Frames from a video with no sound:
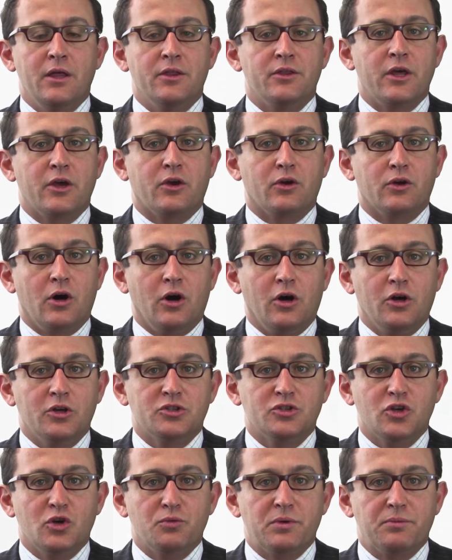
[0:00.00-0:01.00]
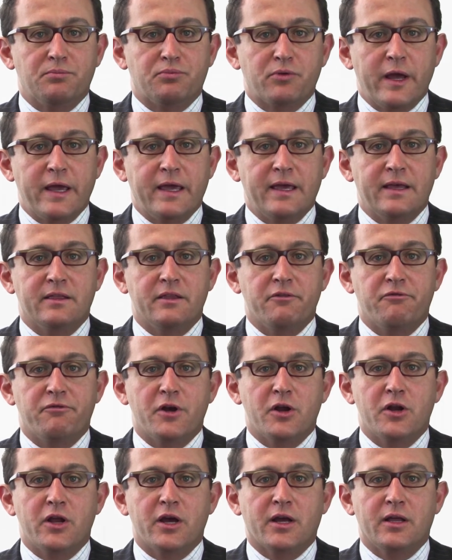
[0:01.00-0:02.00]
They could also be breaking the
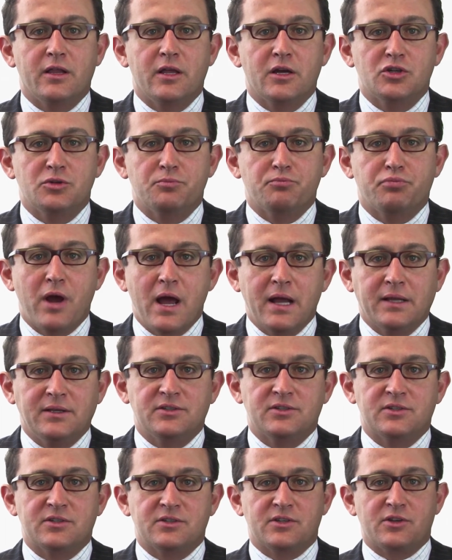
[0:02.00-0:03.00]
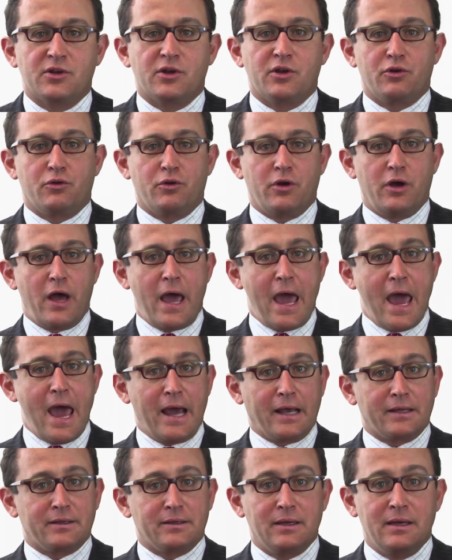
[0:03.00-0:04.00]
Fair Debt Collection Practices
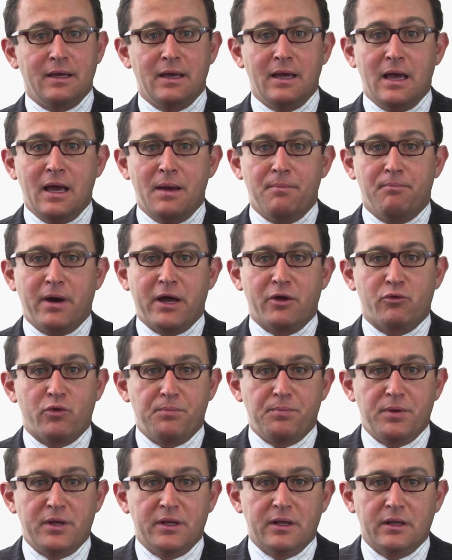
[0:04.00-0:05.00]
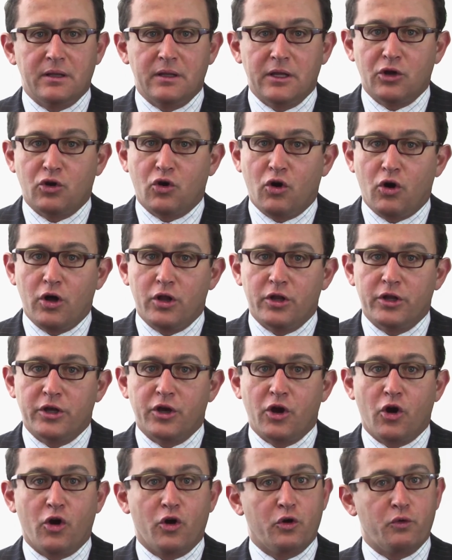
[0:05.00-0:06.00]
Act by repeatedly
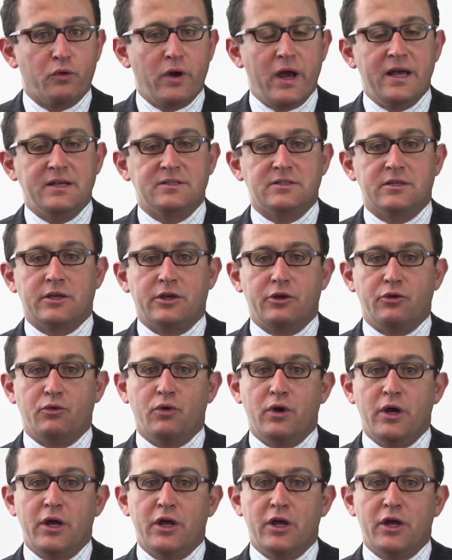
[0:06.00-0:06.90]
calling or harassing you,